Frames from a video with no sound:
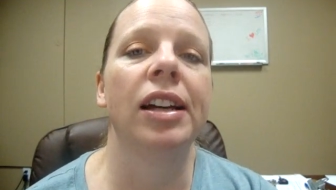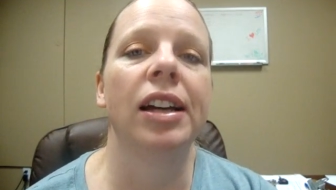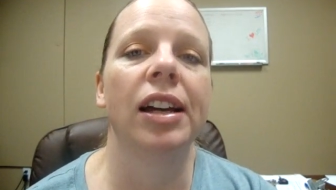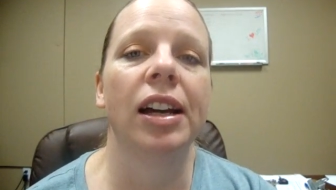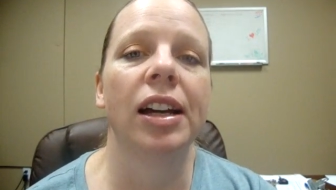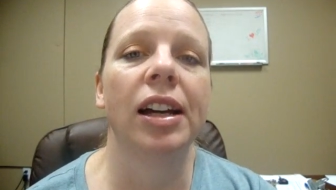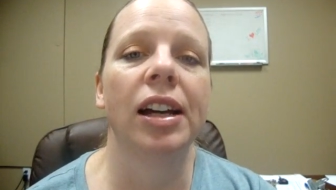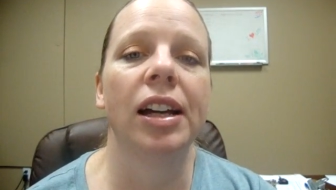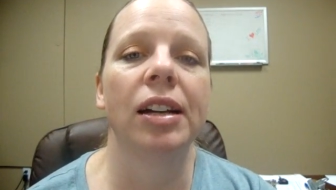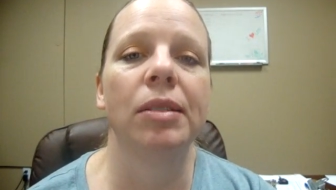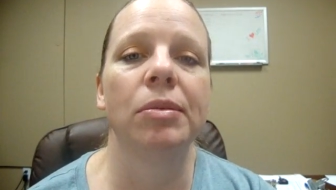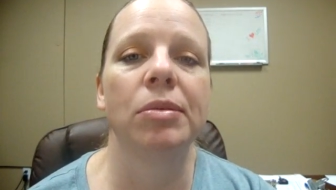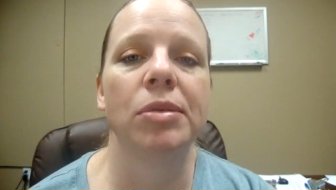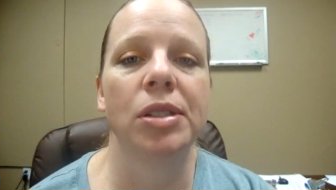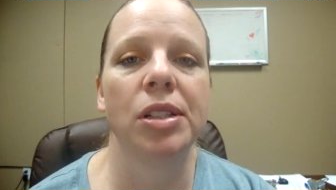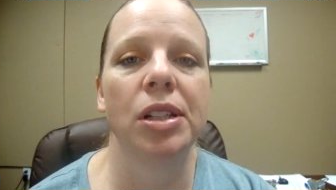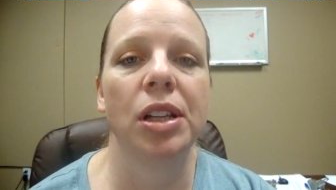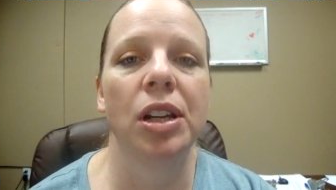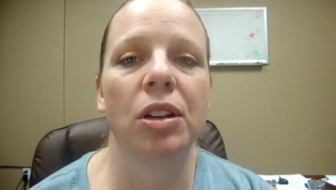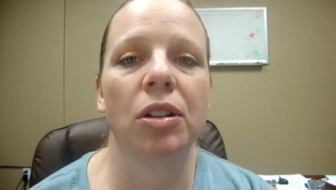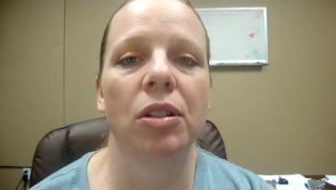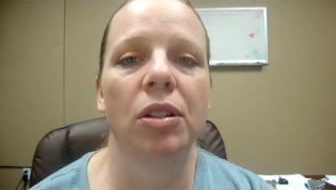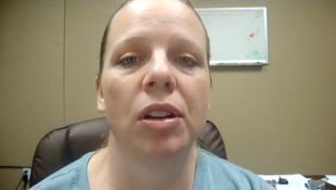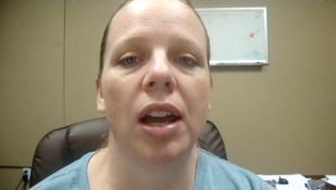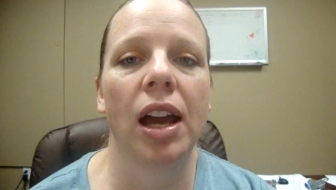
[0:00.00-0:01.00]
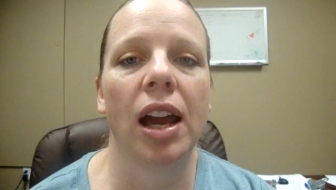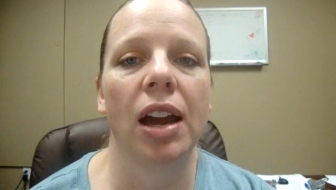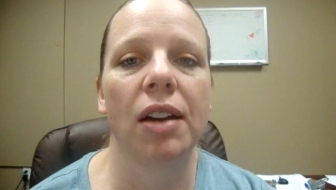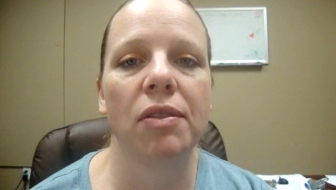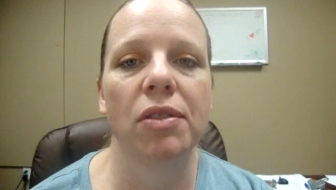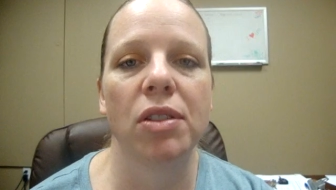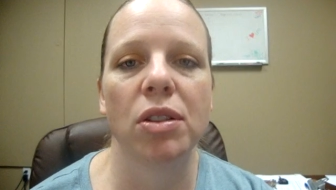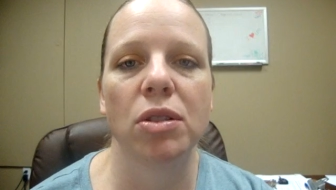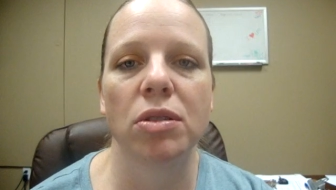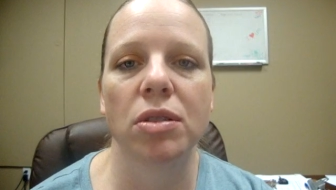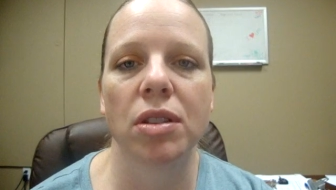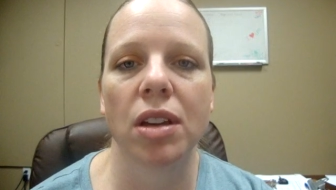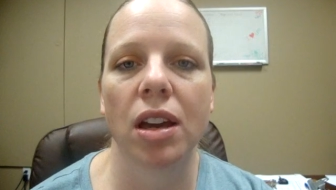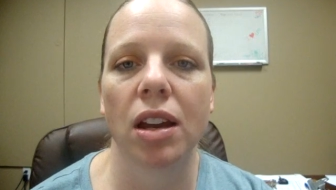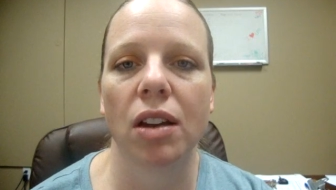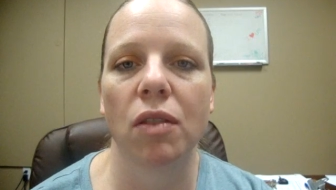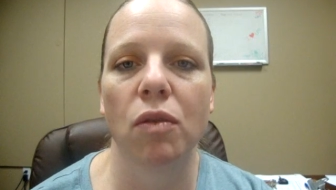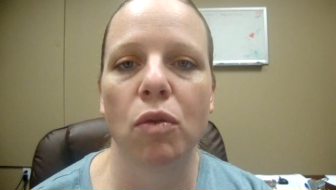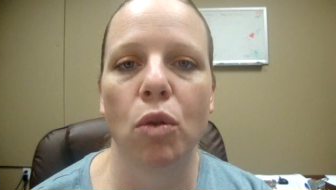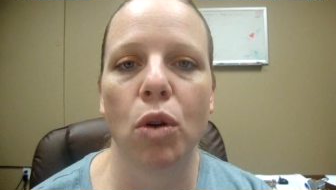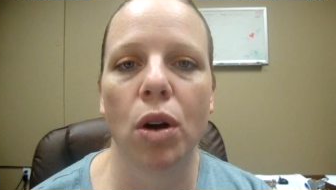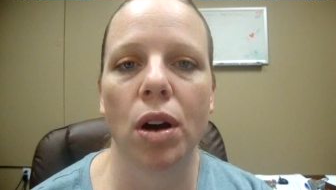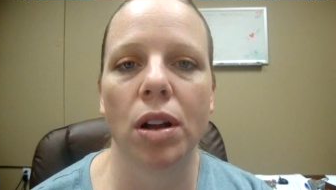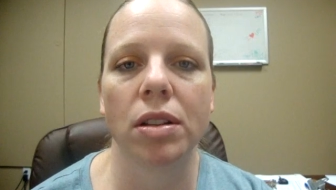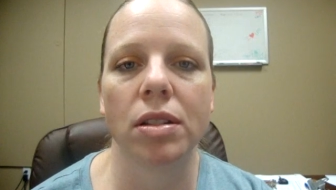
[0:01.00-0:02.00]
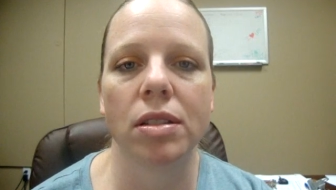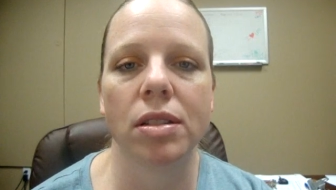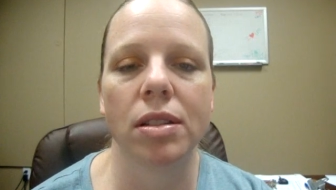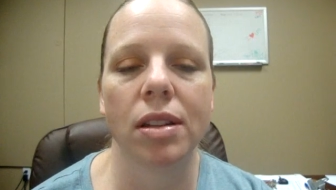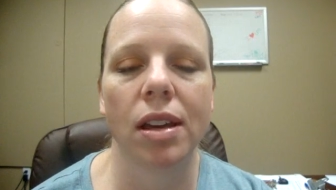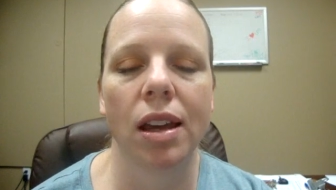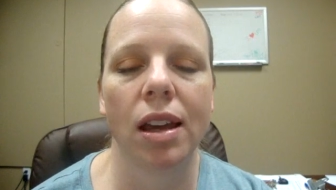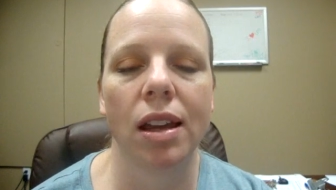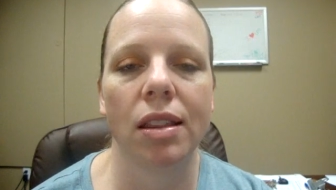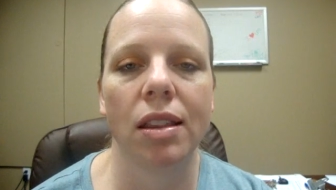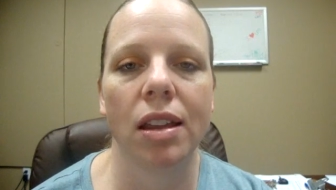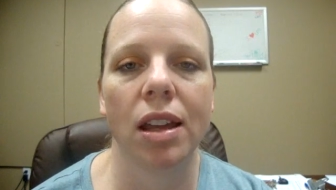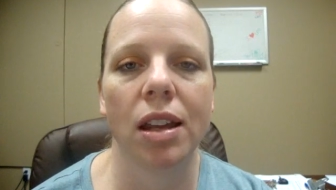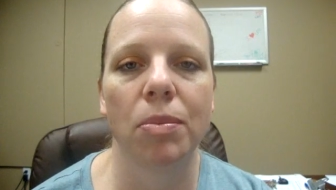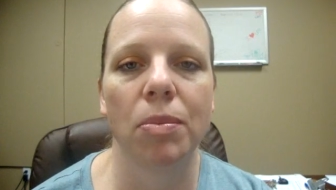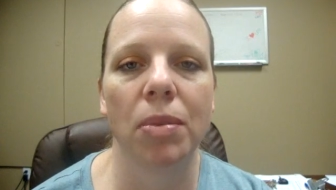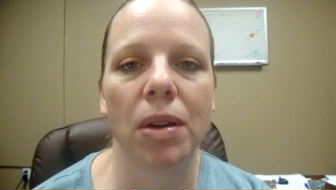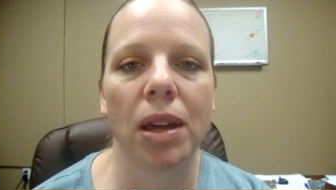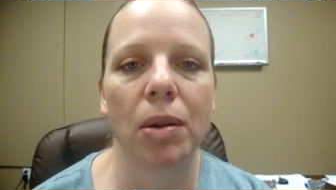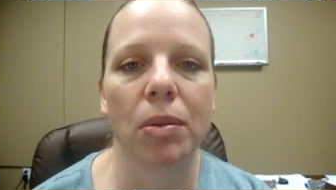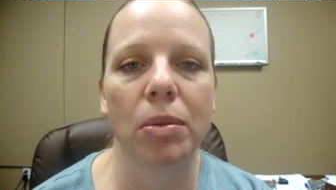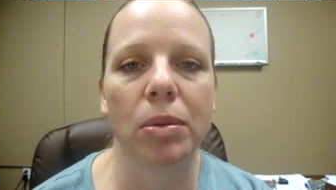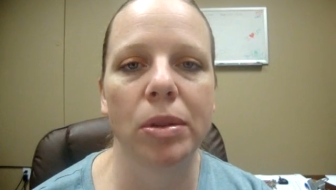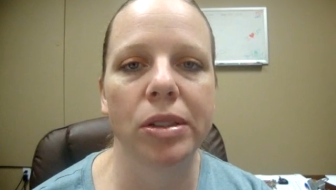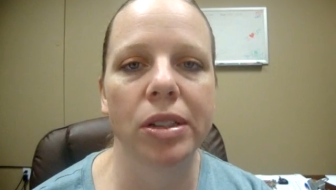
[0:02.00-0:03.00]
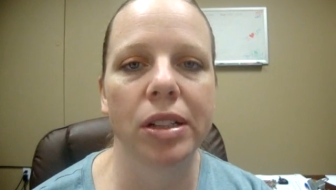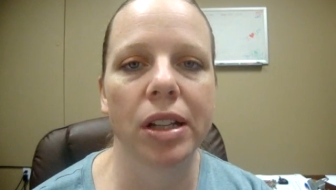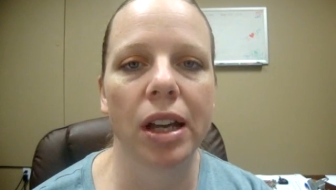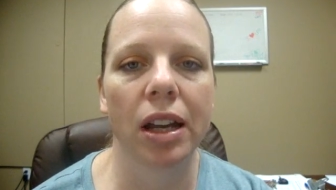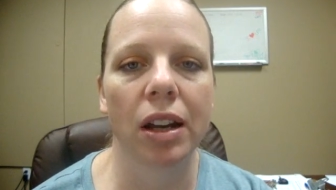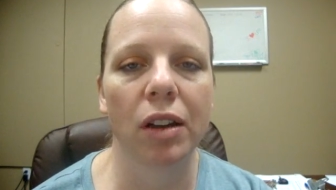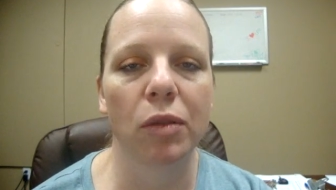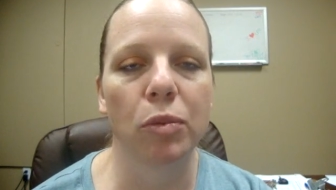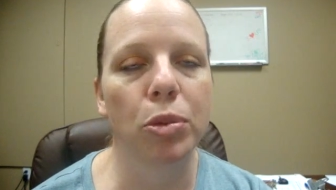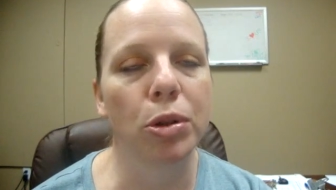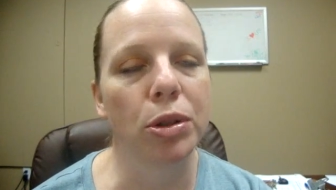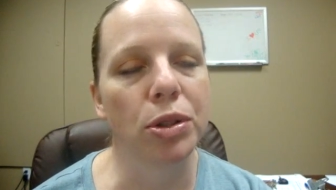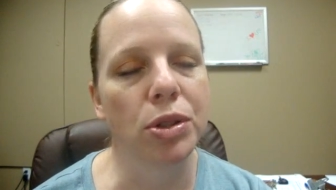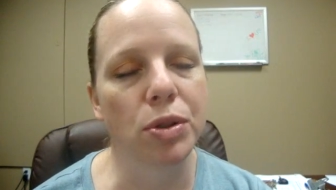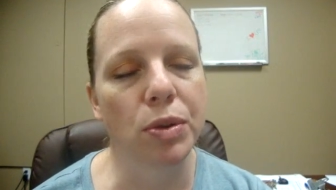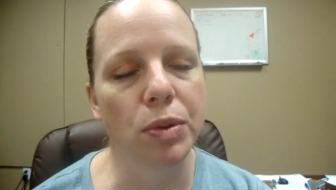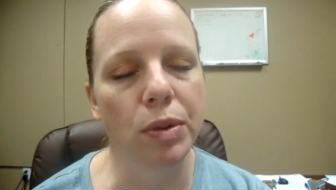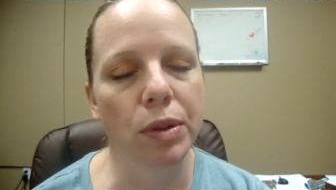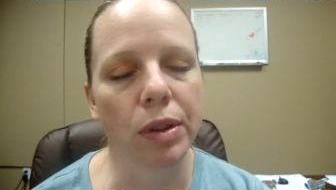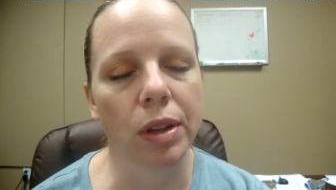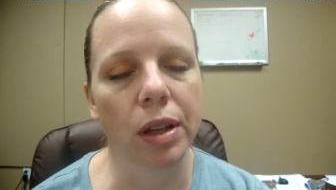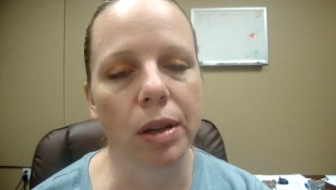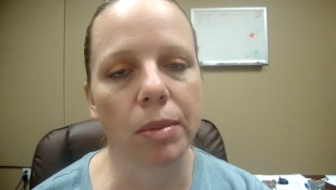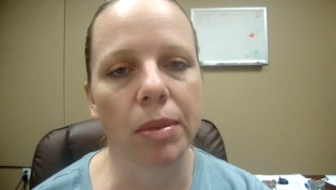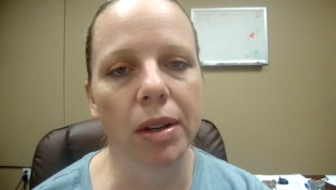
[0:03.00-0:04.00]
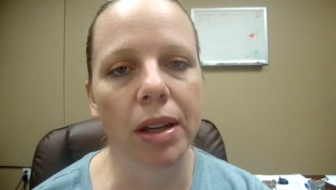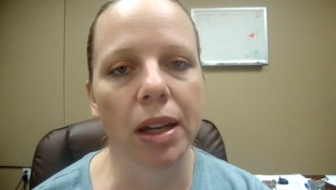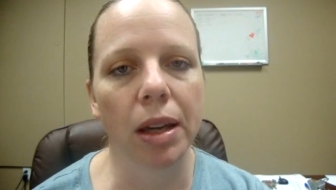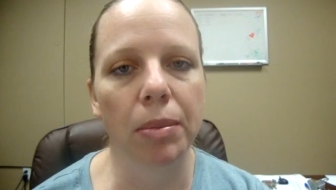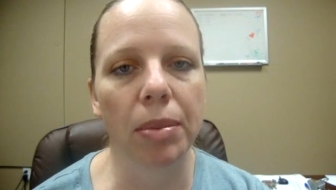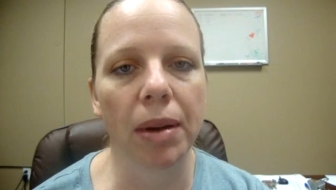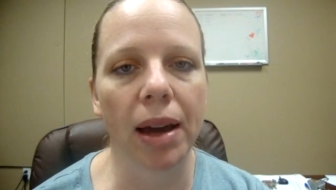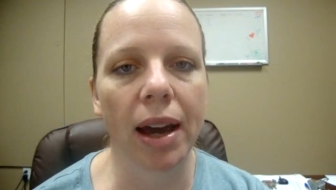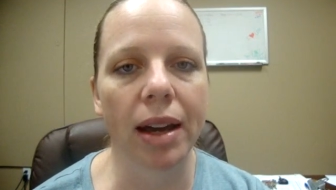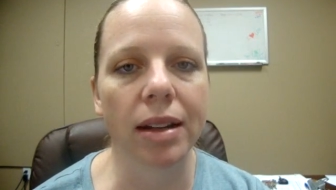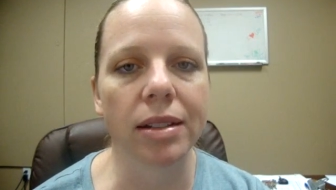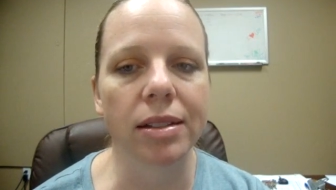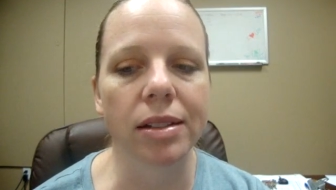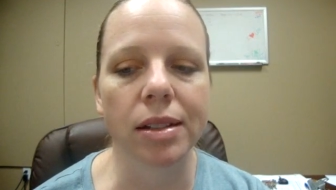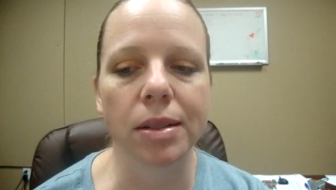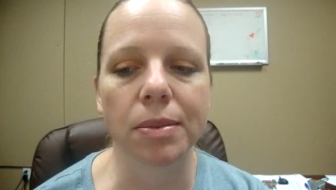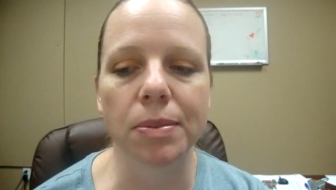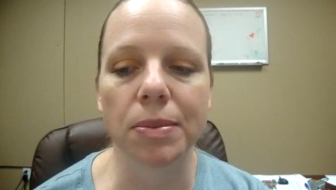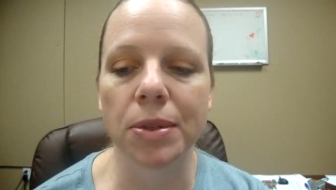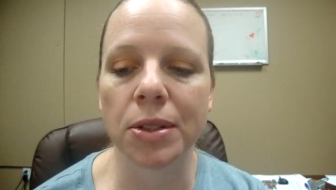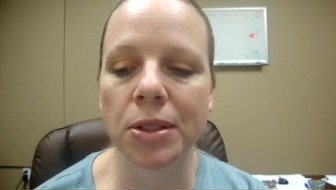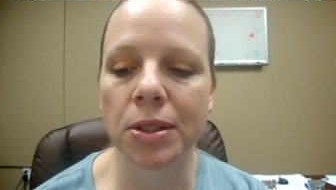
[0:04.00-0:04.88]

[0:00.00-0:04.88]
um, to, you know, to have those kind of wants and then be able to kind of push through them and get past them.